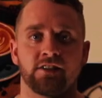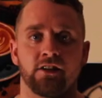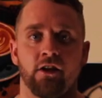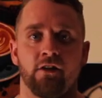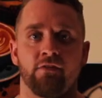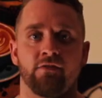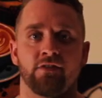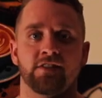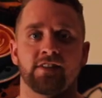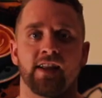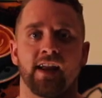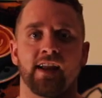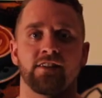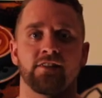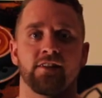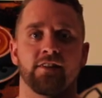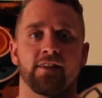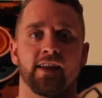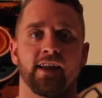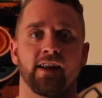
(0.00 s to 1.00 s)
a lot for staying
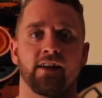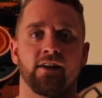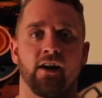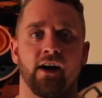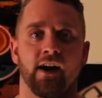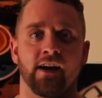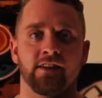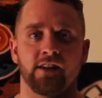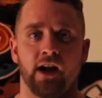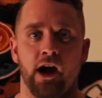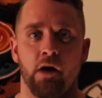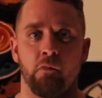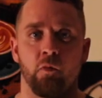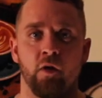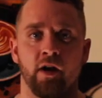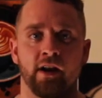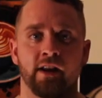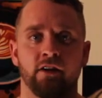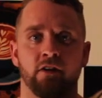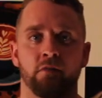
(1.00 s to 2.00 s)
to the end, guys. I'm
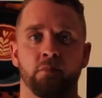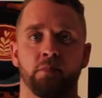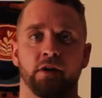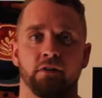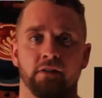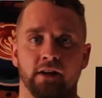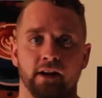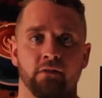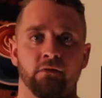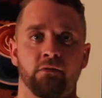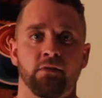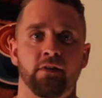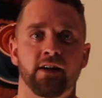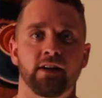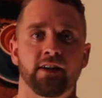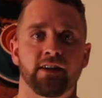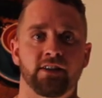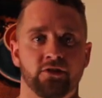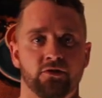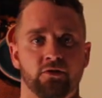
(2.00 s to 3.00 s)
working on building a
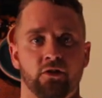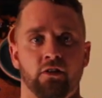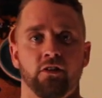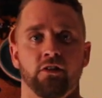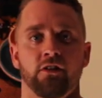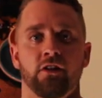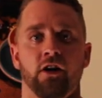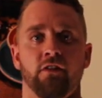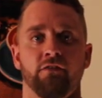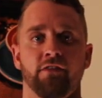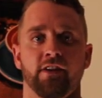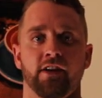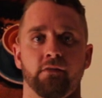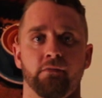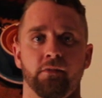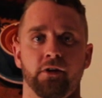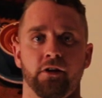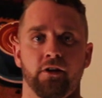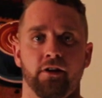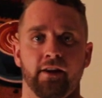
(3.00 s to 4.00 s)
really strong coffee
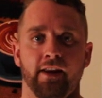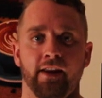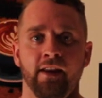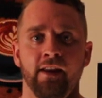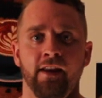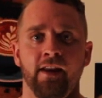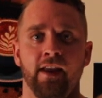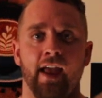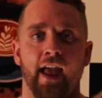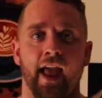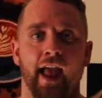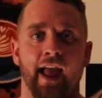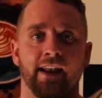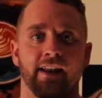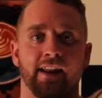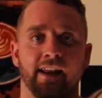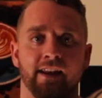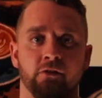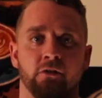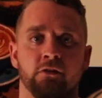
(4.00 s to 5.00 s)
community, and
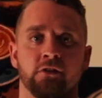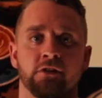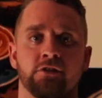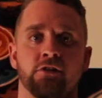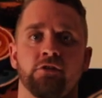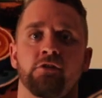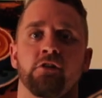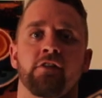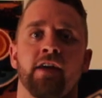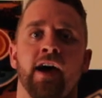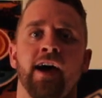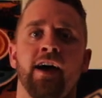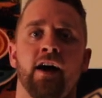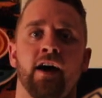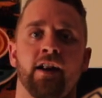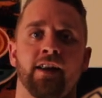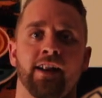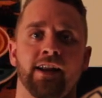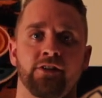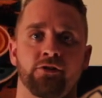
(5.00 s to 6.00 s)
in order to do that, I
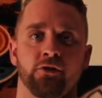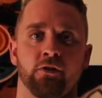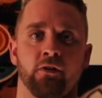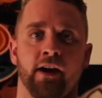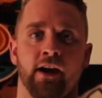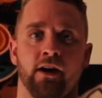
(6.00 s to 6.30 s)
need your